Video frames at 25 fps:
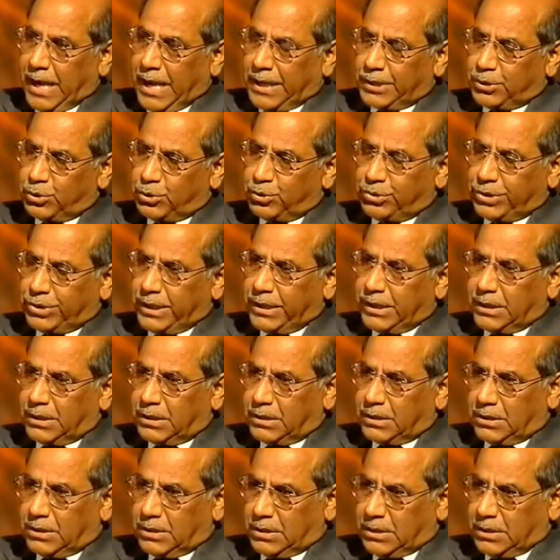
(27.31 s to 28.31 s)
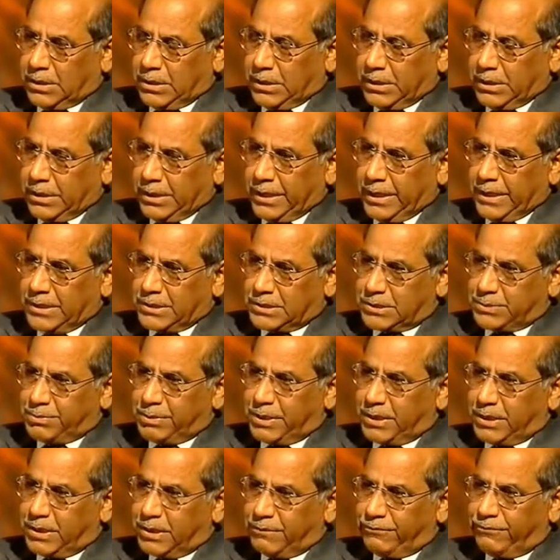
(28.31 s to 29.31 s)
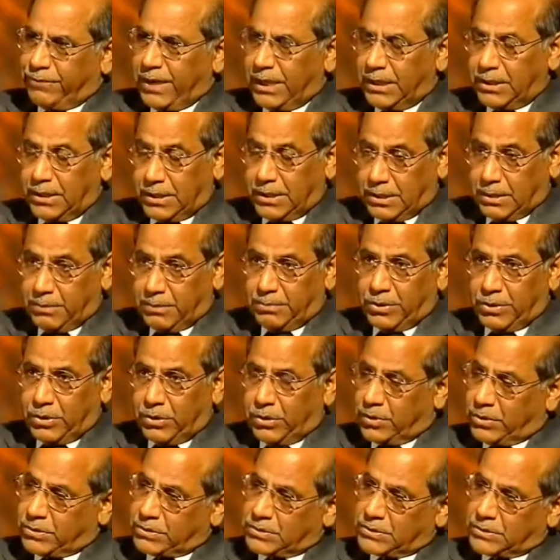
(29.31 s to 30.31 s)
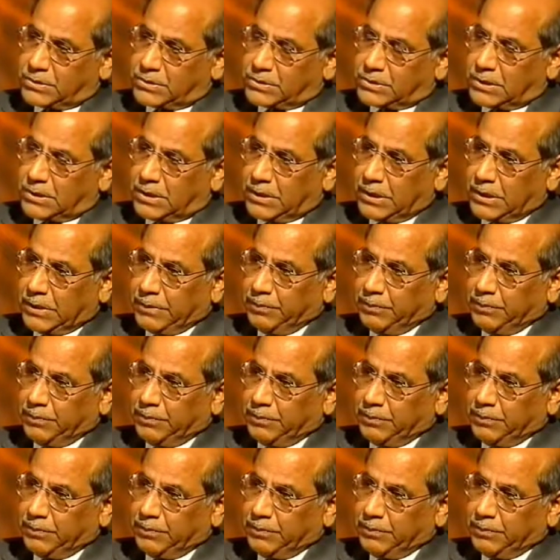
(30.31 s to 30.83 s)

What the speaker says: I don't think it's been a failure because